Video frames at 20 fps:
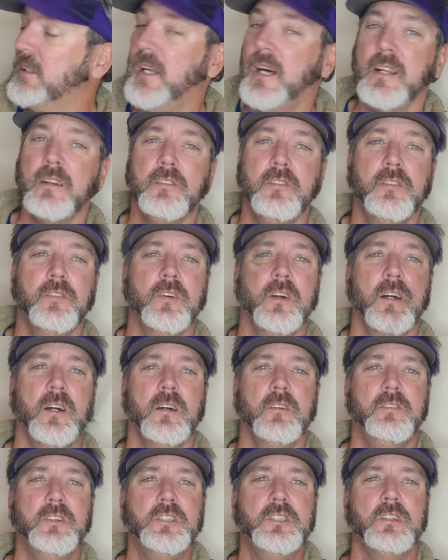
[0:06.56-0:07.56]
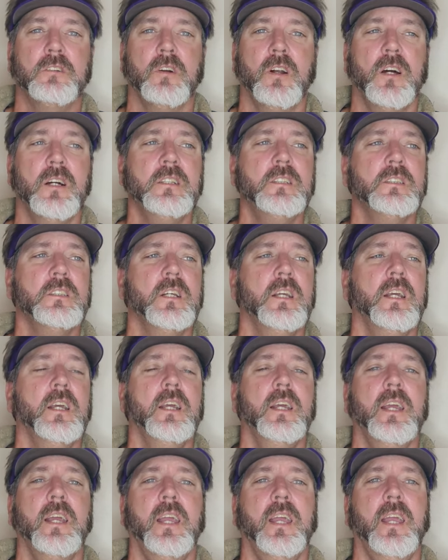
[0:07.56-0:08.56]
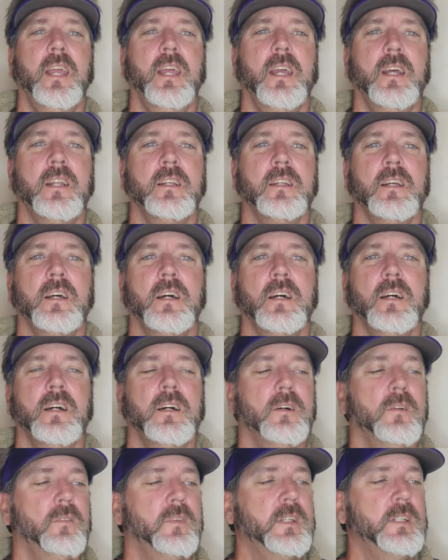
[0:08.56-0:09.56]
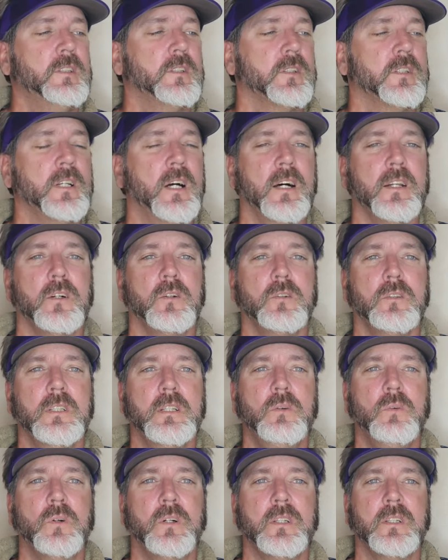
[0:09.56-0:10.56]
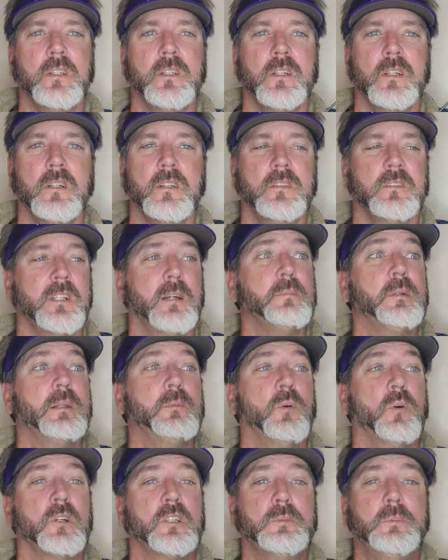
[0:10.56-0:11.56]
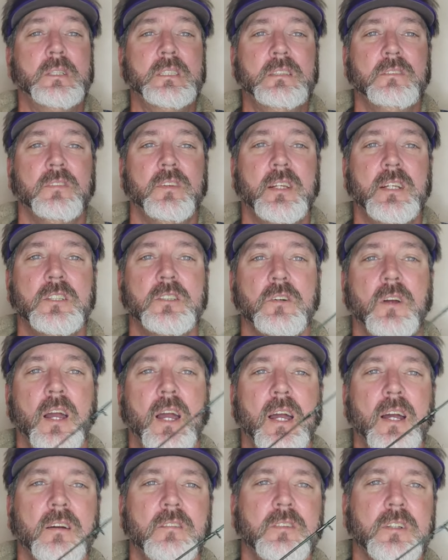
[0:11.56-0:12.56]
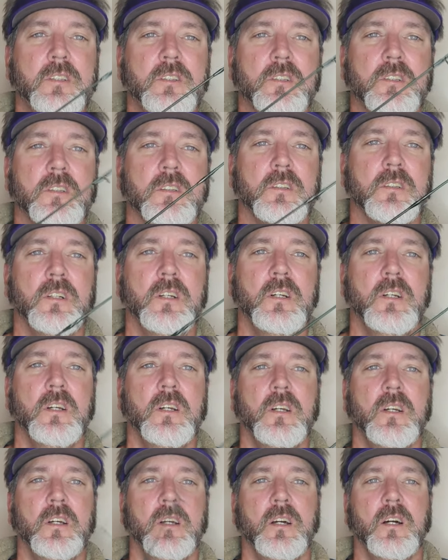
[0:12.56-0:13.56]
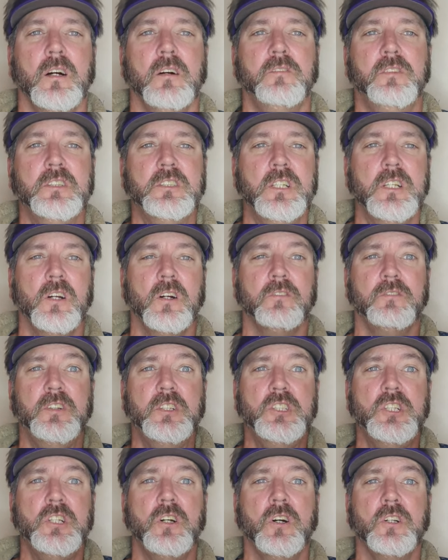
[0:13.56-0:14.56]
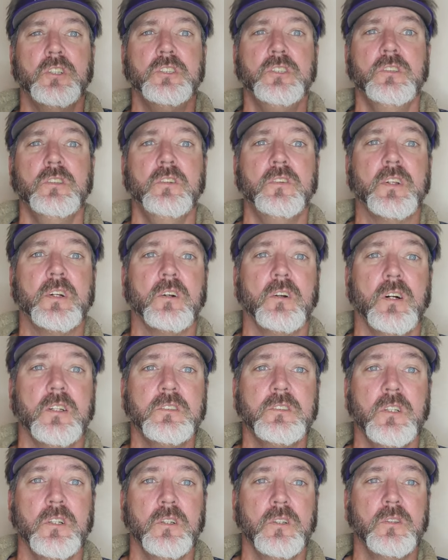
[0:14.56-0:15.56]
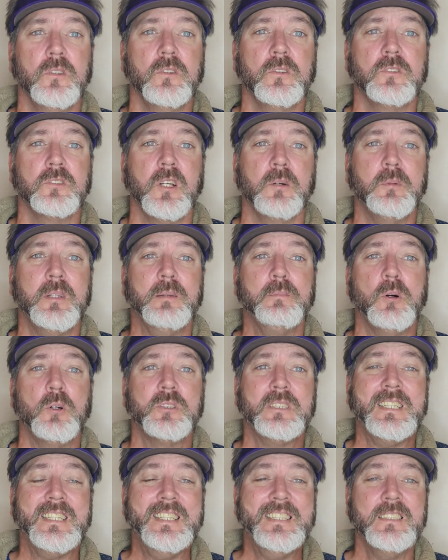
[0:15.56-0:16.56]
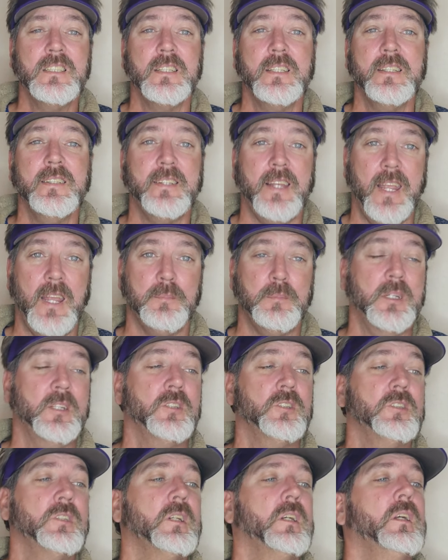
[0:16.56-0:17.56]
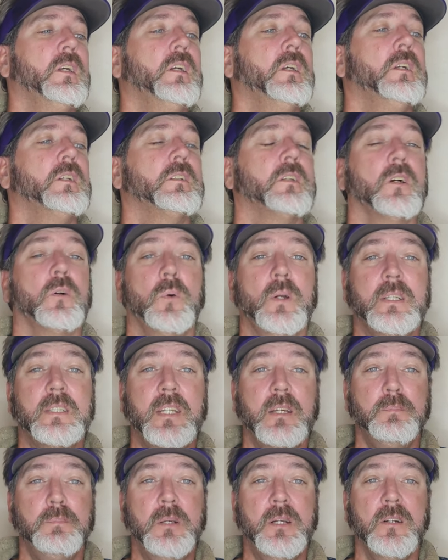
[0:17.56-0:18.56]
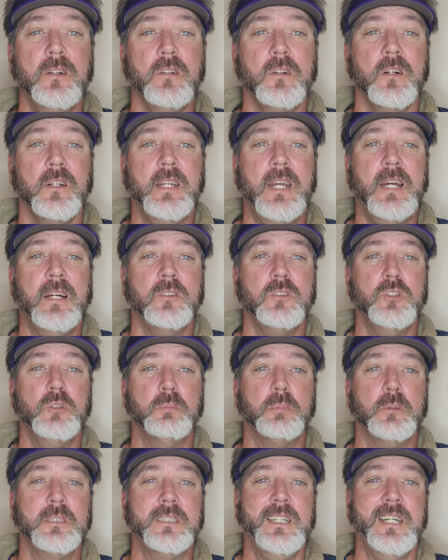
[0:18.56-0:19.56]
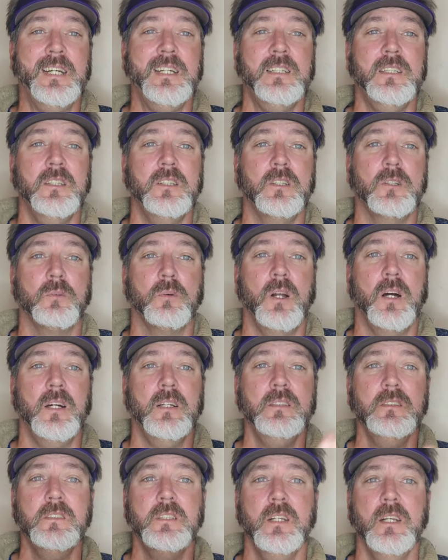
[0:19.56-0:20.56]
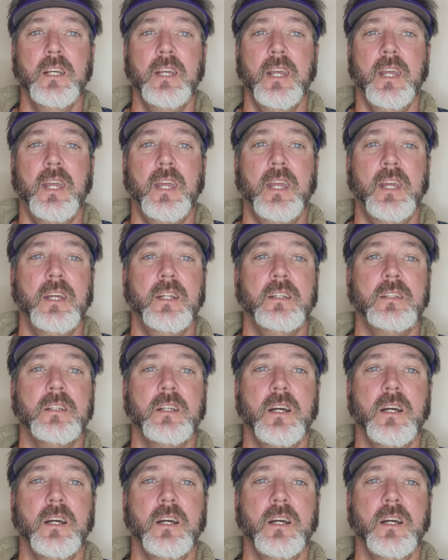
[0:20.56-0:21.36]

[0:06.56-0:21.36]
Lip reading: lot of fishing rods, and these are not only one of the some of the more expensive things you have in your fishing arsenal. They're also some of the most easily damaged. So, a quick tip here on how to protect your rods. And